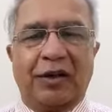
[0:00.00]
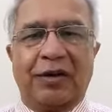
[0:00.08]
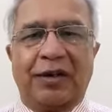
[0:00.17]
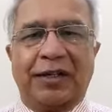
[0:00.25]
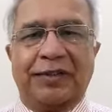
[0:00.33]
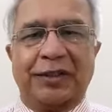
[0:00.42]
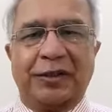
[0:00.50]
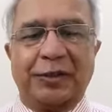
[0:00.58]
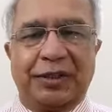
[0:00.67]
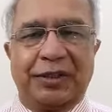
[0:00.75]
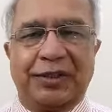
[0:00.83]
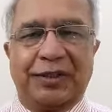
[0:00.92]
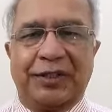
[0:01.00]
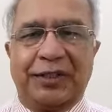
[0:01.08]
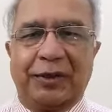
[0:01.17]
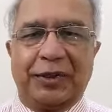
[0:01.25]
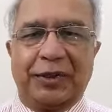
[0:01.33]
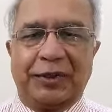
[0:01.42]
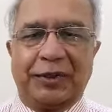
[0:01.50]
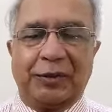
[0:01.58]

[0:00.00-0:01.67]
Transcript: chaotic situation and there was